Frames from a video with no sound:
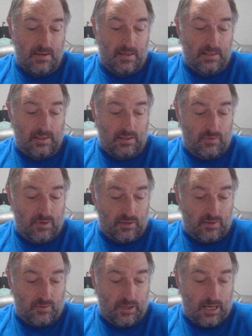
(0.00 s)
let's see what
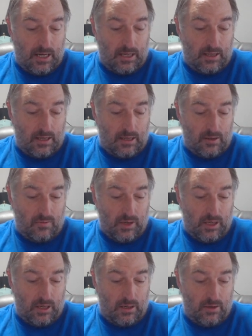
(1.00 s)
else we got in there that we
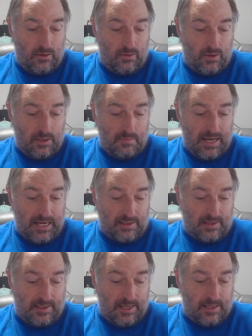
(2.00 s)
could do that makes
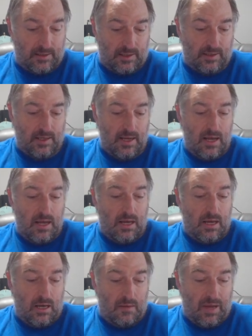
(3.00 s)
sense.
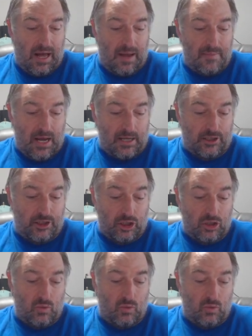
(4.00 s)
I'm not sure